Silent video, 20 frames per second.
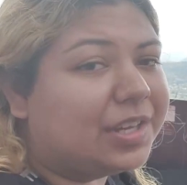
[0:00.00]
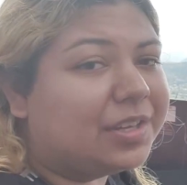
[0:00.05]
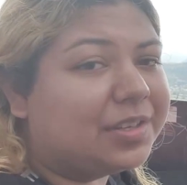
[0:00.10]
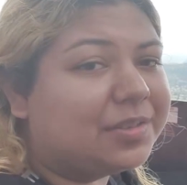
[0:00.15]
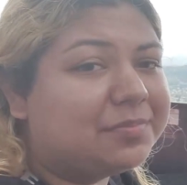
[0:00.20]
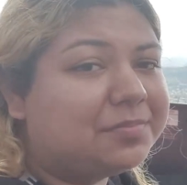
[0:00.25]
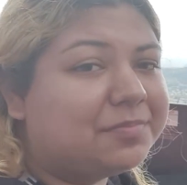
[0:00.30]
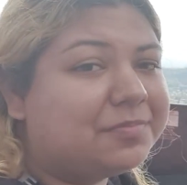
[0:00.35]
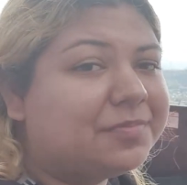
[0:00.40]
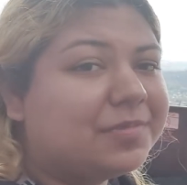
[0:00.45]
Yeah.
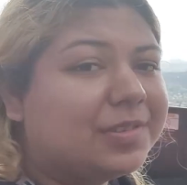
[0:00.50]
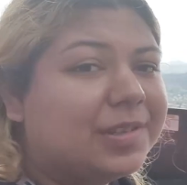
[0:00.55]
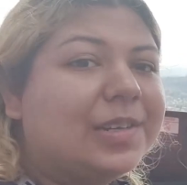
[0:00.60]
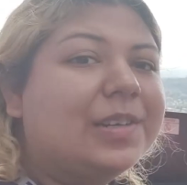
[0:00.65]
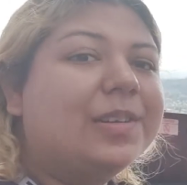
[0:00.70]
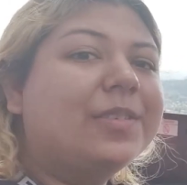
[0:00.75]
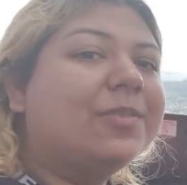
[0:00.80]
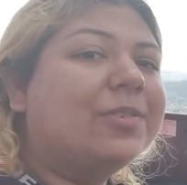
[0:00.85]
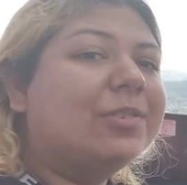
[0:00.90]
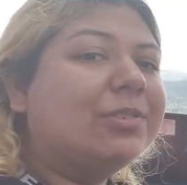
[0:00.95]

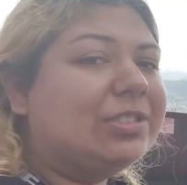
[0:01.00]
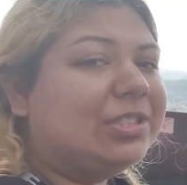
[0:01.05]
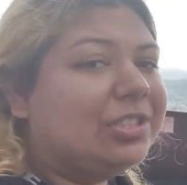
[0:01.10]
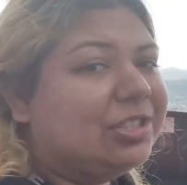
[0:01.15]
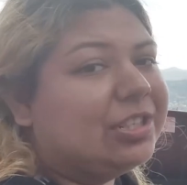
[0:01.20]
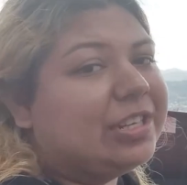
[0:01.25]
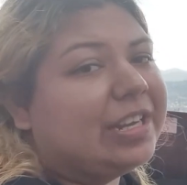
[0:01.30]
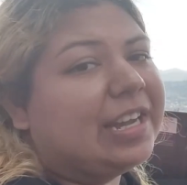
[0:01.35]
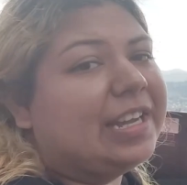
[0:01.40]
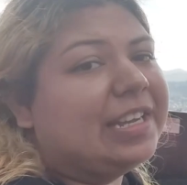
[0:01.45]
We'll
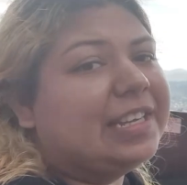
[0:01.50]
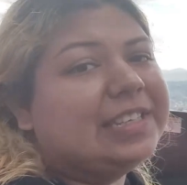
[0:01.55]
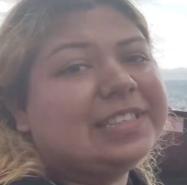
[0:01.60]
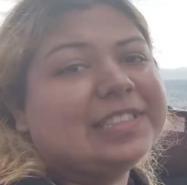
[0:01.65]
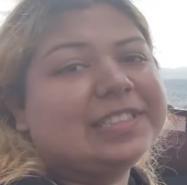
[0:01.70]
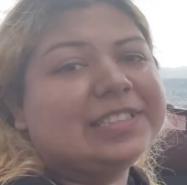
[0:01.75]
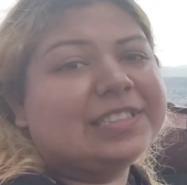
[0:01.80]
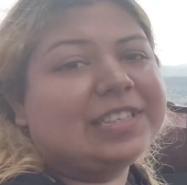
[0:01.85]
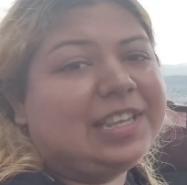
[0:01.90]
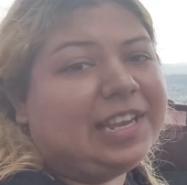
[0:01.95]
see you
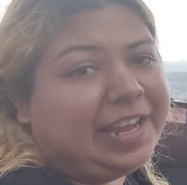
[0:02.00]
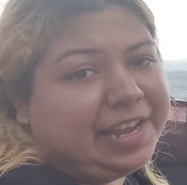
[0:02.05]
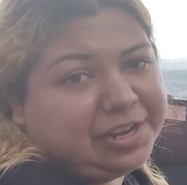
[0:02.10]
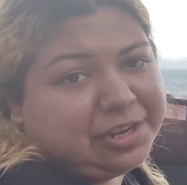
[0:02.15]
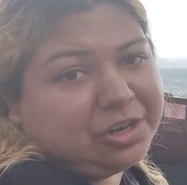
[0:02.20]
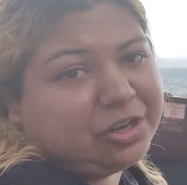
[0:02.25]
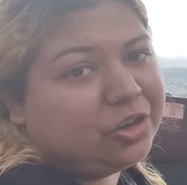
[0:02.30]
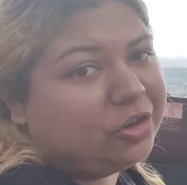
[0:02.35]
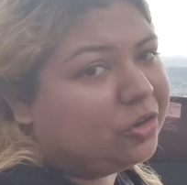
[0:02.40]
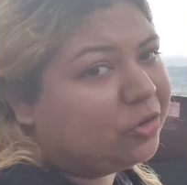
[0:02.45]
guys
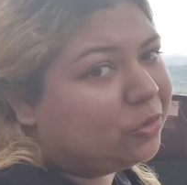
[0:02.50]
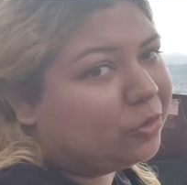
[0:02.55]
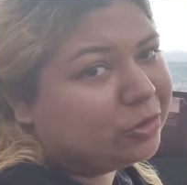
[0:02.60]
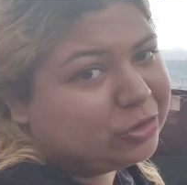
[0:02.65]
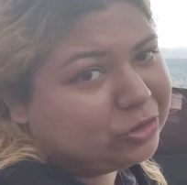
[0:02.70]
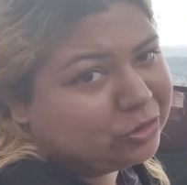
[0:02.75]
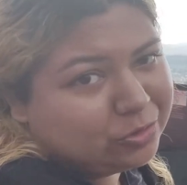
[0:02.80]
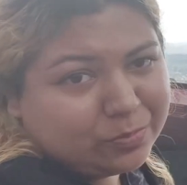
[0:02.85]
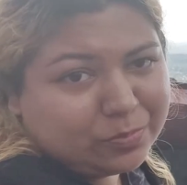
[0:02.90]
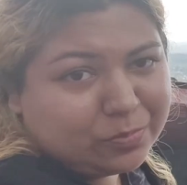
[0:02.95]
later
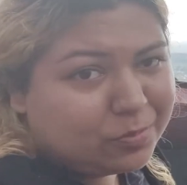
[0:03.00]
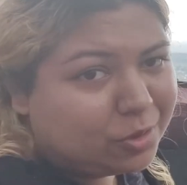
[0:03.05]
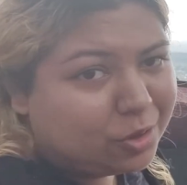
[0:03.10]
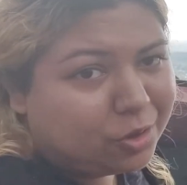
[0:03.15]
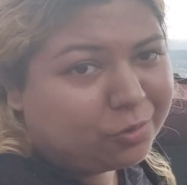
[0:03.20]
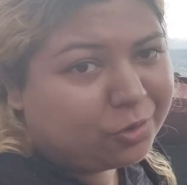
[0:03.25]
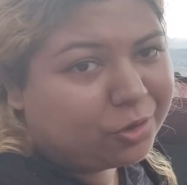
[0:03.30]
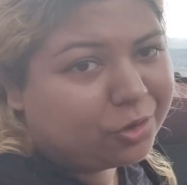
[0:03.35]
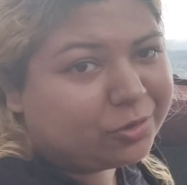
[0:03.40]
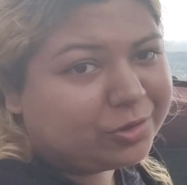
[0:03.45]
or
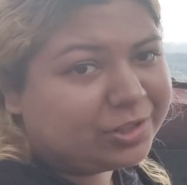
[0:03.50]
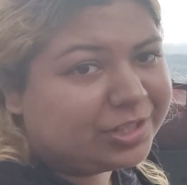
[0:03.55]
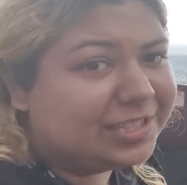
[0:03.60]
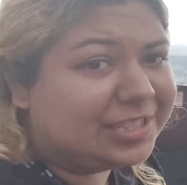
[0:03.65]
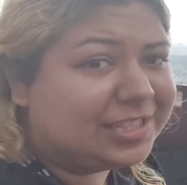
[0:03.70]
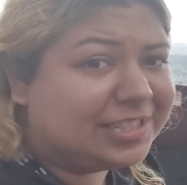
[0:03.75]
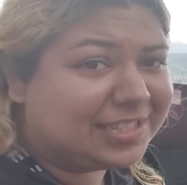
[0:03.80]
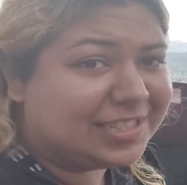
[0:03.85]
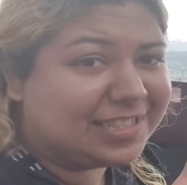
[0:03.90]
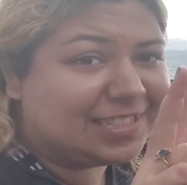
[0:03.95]
tomorrow.
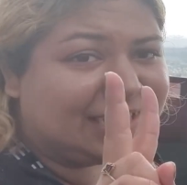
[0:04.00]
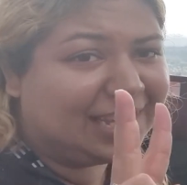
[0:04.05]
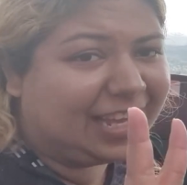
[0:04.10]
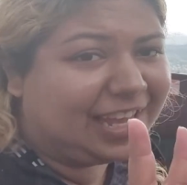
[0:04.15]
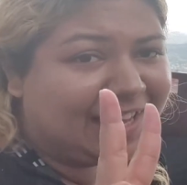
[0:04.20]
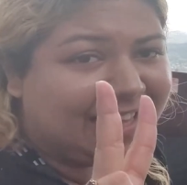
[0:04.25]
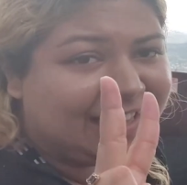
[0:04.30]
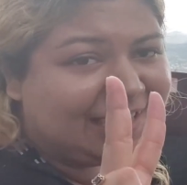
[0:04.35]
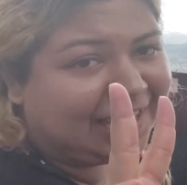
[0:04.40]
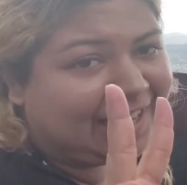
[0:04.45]
This is the
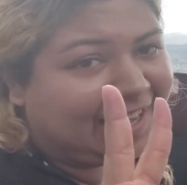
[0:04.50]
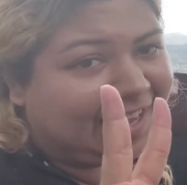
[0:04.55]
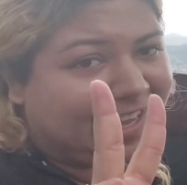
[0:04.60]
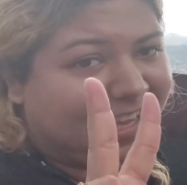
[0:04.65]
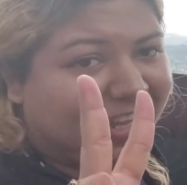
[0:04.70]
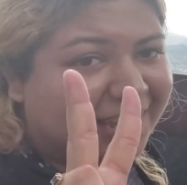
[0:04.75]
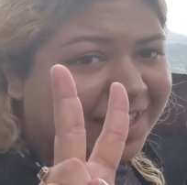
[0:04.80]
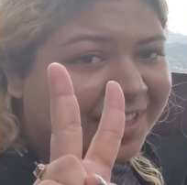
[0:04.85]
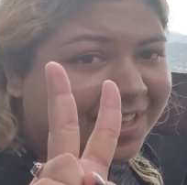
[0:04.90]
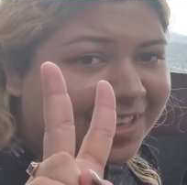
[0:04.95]
second
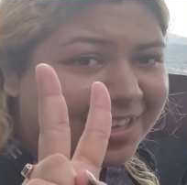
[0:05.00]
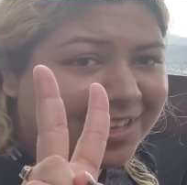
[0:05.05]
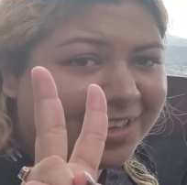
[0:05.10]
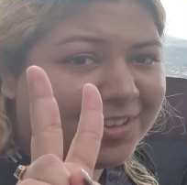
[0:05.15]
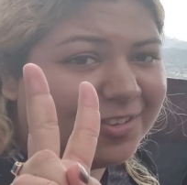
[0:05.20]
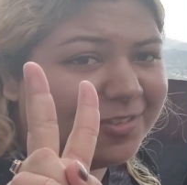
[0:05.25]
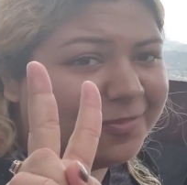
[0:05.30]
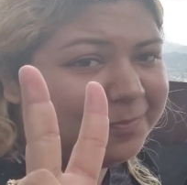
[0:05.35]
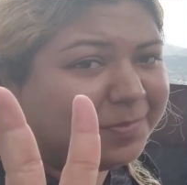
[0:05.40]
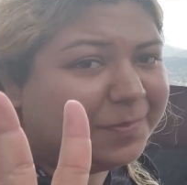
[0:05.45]
day
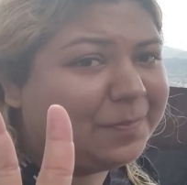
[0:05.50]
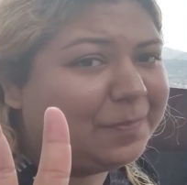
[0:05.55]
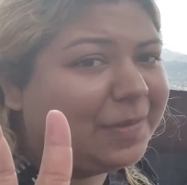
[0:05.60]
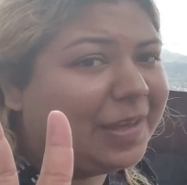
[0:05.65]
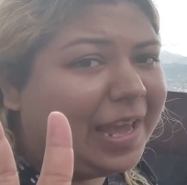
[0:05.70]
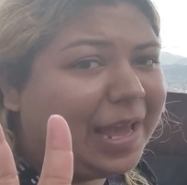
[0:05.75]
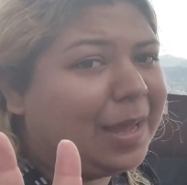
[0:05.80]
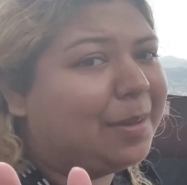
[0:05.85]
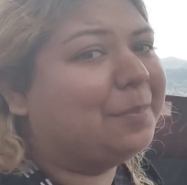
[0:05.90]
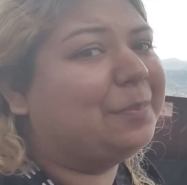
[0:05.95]
of
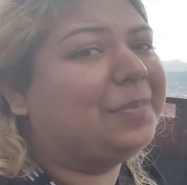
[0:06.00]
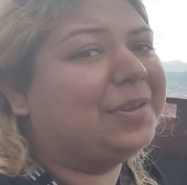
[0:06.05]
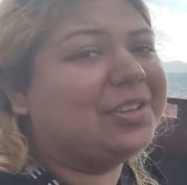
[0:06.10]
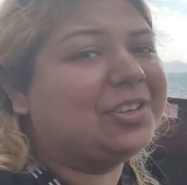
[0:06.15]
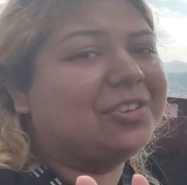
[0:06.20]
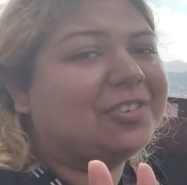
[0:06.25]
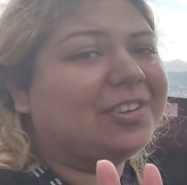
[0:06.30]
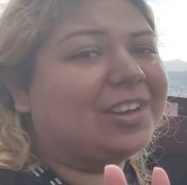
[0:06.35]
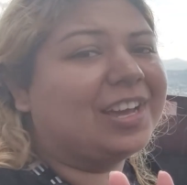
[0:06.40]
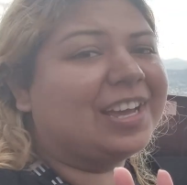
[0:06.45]

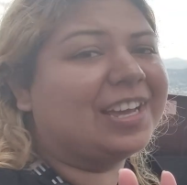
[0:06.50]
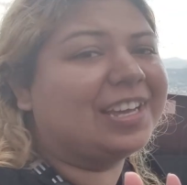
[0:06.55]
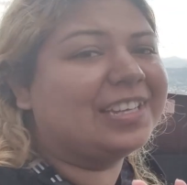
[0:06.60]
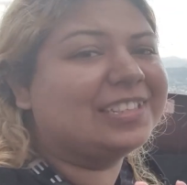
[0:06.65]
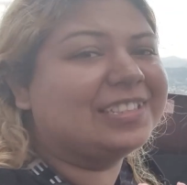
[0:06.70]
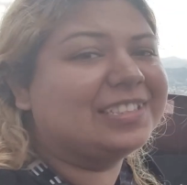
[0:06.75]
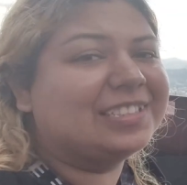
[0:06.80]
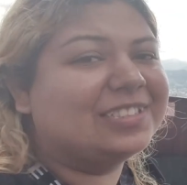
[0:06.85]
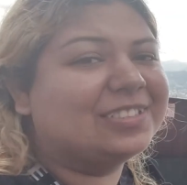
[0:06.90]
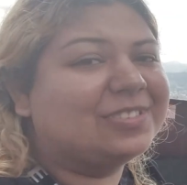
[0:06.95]
camping, you
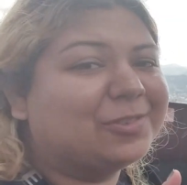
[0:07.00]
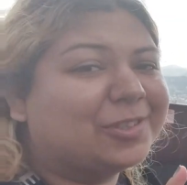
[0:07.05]
guys.